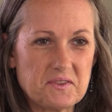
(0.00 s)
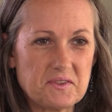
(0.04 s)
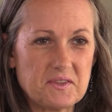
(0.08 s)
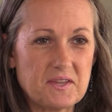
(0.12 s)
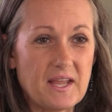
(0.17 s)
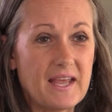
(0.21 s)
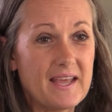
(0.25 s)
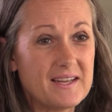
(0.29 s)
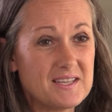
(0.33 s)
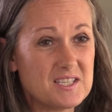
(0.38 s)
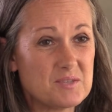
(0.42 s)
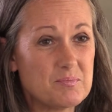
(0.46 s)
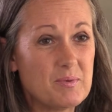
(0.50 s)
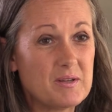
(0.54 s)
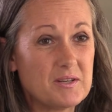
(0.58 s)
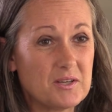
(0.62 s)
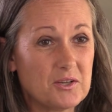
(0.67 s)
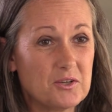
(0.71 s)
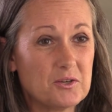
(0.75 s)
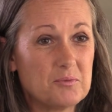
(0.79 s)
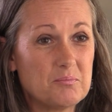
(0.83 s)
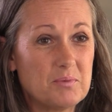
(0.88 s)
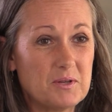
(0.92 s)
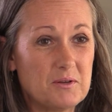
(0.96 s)
they had to spend
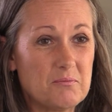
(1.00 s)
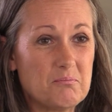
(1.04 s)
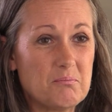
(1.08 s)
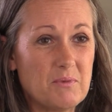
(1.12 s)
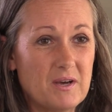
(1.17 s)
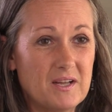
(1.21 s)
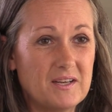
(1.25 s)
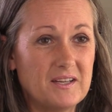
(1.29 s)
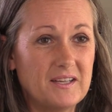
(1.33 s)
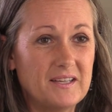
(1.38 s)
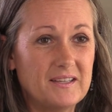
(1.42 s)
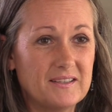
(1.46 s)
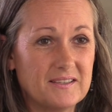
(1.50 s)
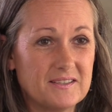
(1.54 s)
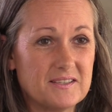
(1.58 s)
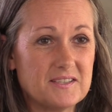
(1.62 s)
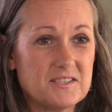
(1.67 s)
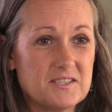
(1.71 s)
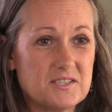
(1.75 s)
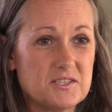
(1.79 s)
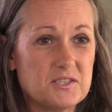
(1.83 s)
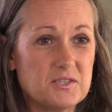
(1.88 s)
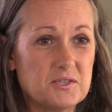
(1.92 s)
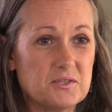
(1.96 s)
a good bit of money
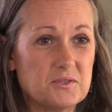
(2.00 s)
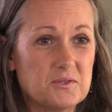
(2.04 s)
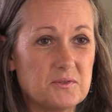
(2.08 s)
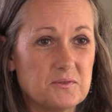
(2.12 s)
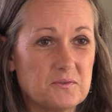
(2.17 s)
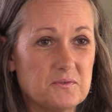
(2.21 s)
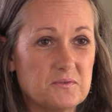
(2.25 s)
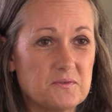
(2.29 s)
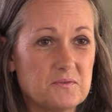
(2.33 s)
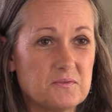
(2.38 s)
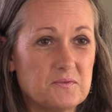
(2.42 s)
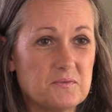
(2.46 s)
to